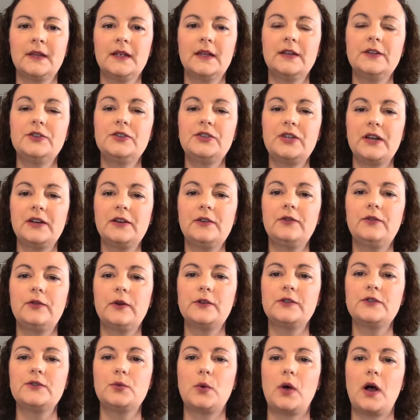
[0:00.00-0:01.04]
Jeanne and
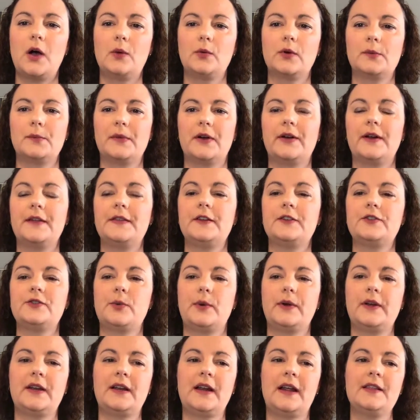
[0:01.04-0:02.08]
François were married the
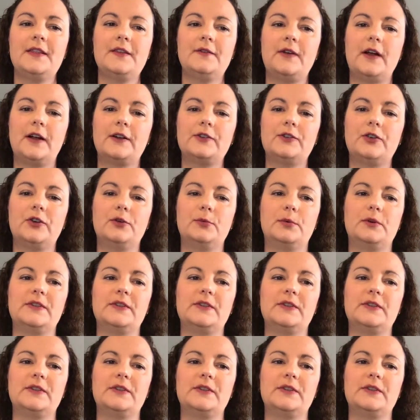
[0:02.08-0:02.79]
29th of October,